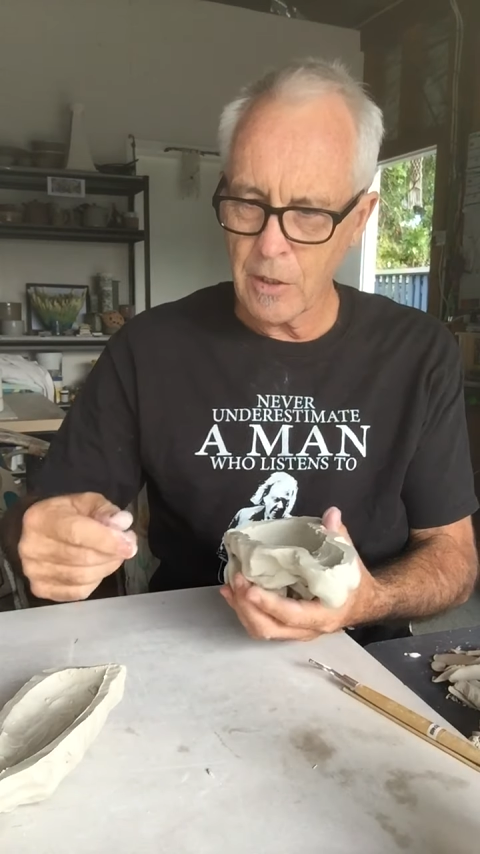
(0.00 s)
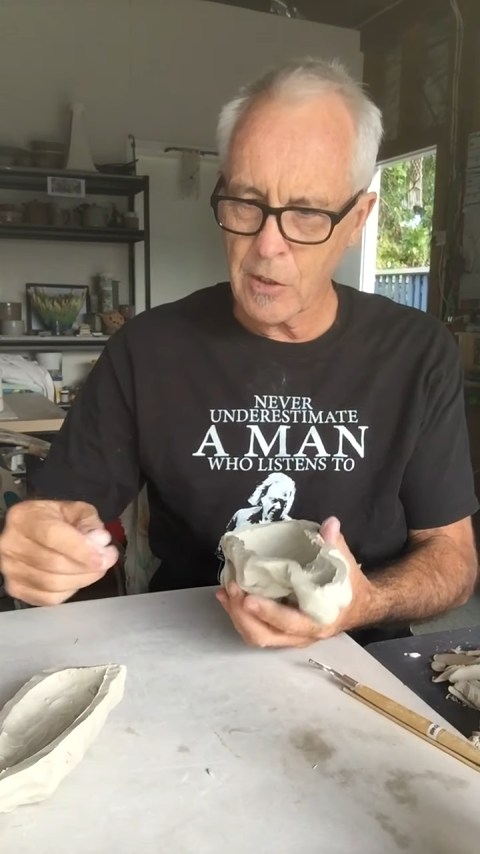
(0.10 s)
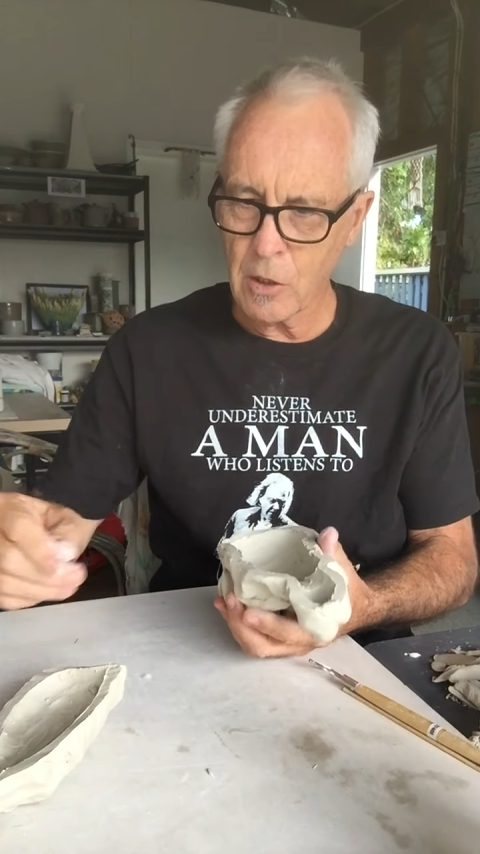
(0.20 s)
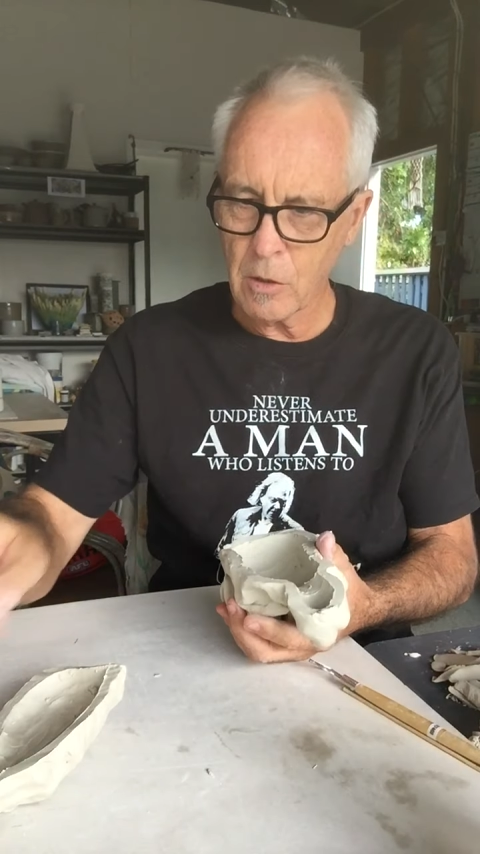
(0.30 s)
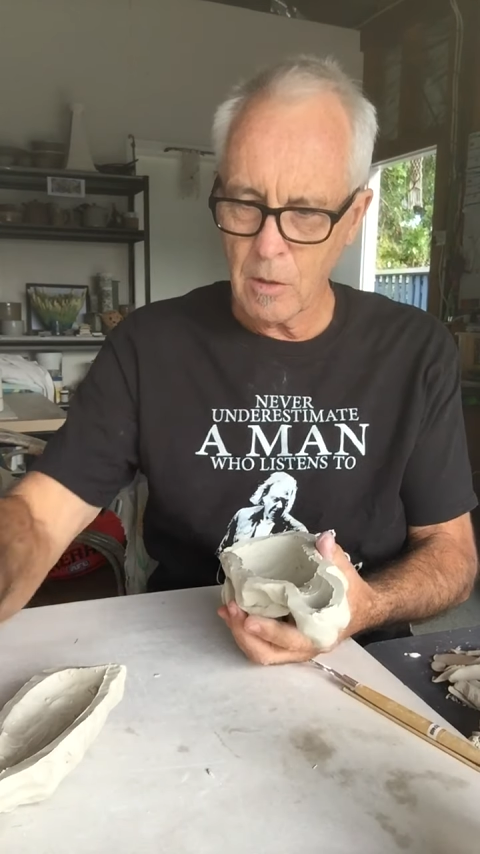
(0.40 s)
of
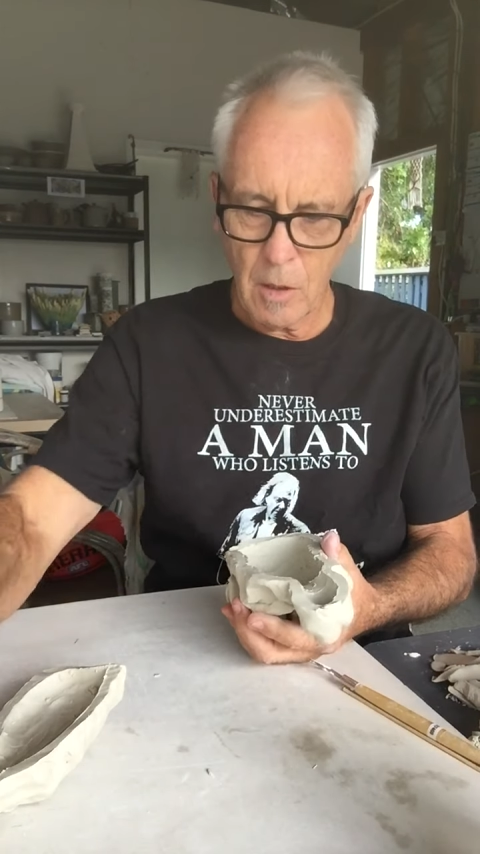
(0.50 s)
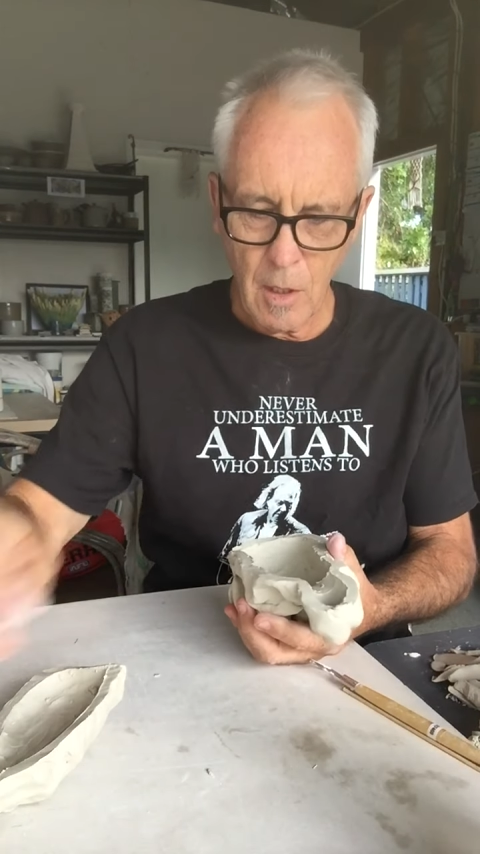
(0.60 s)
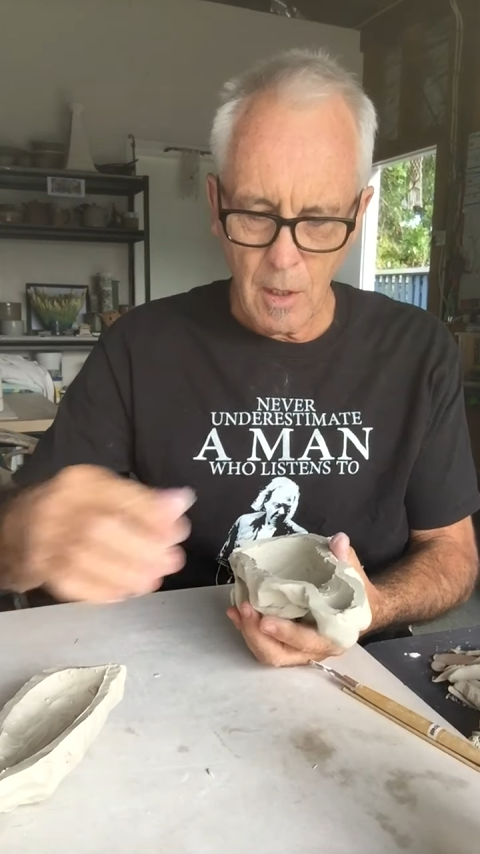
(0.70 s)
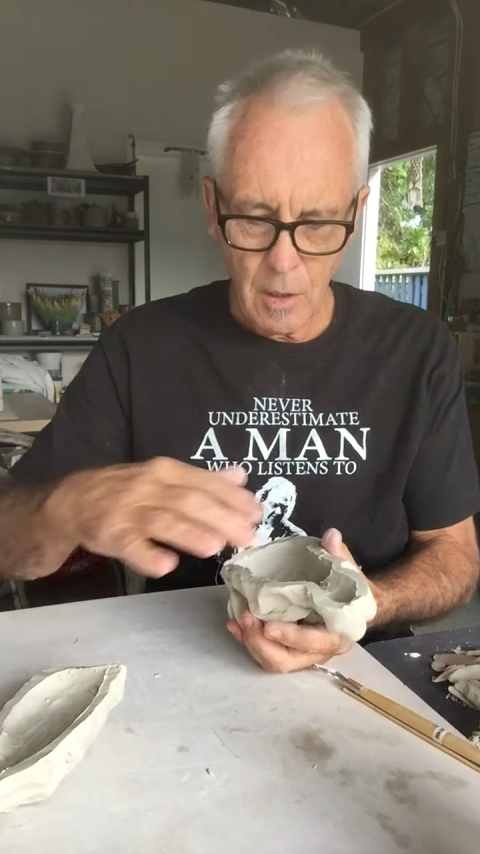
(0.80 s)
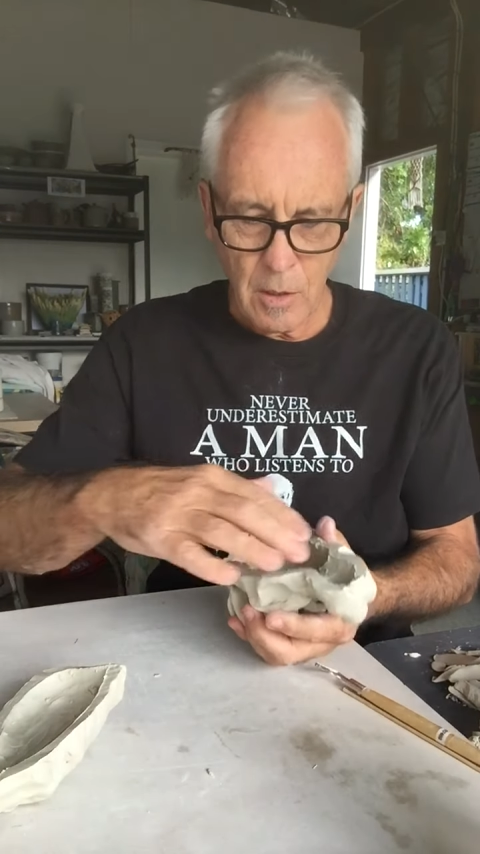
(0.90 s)

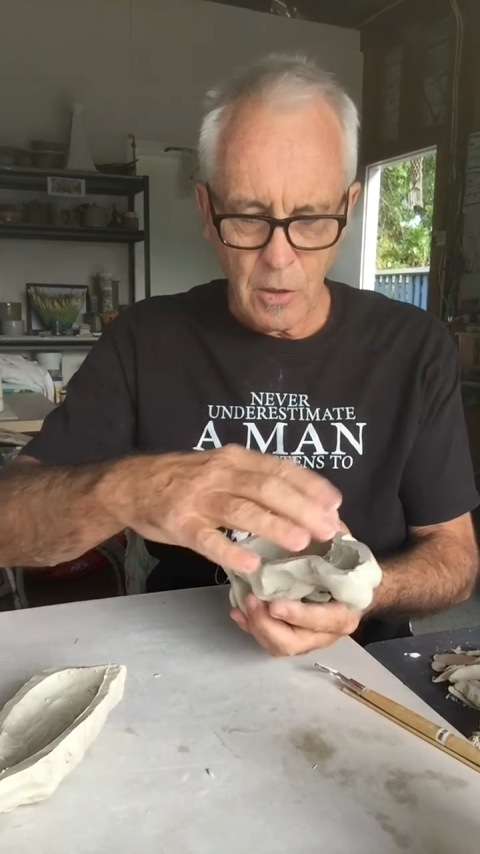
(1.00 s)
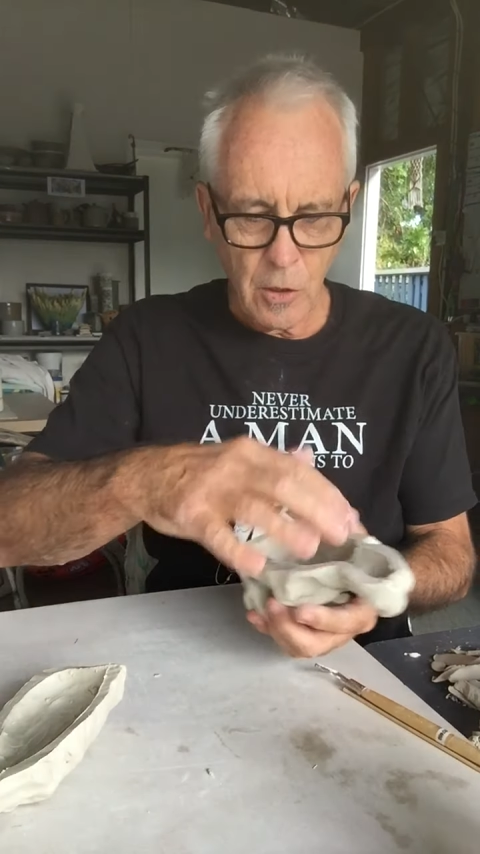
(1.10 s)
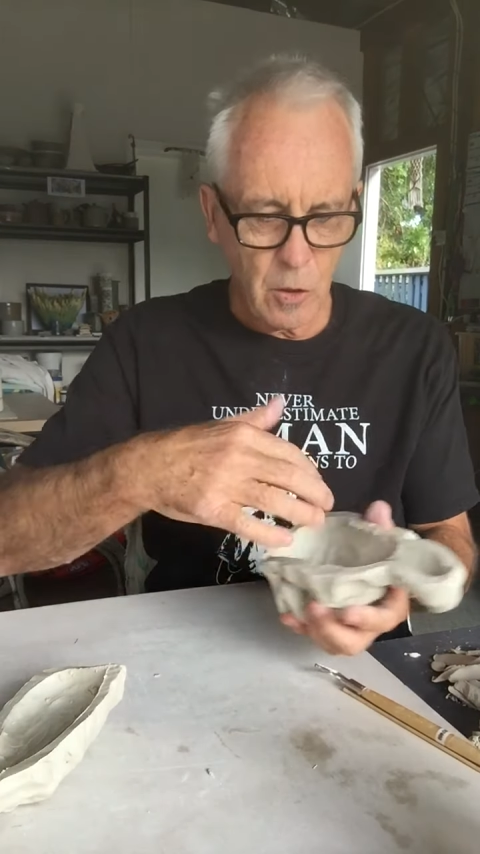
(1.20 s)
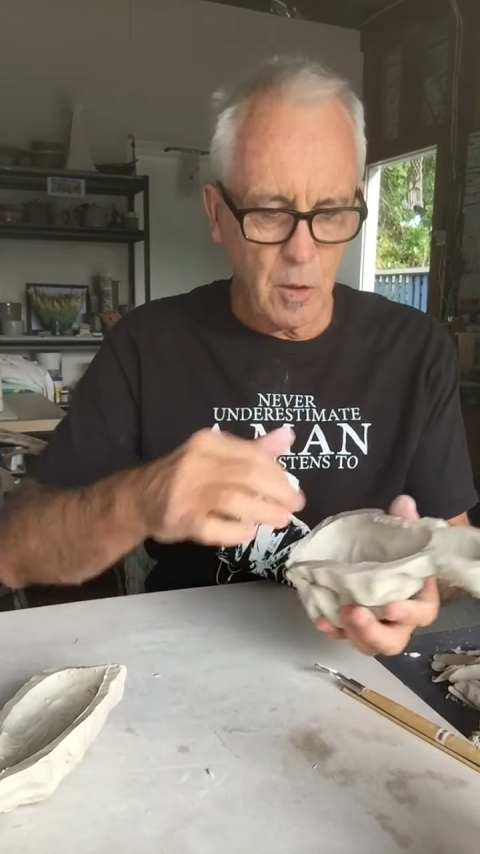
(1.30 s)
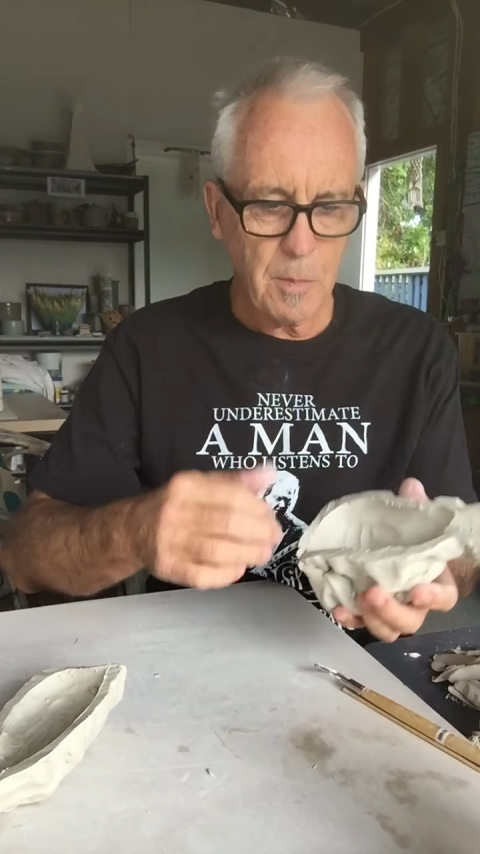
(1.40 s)

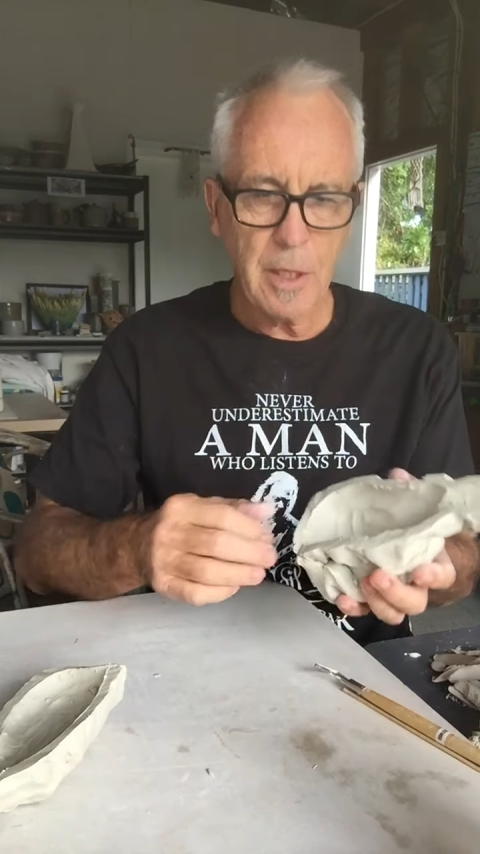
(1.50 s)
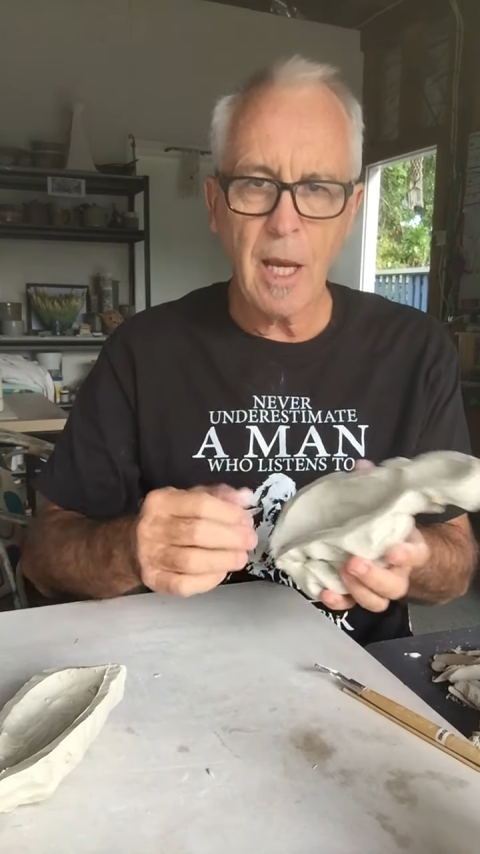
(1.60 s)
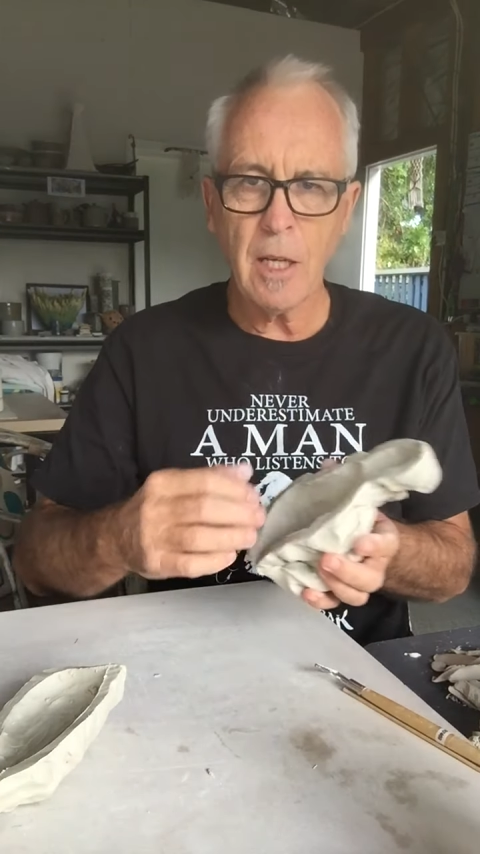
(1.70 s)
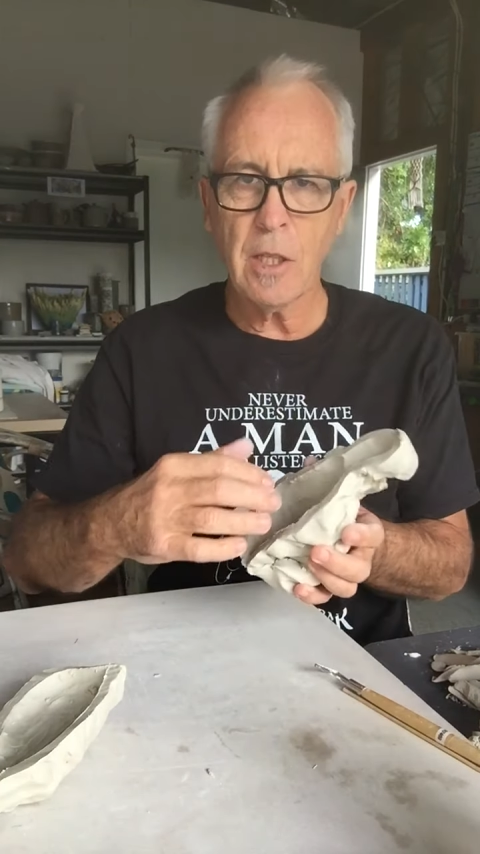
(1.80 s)
scooped it out,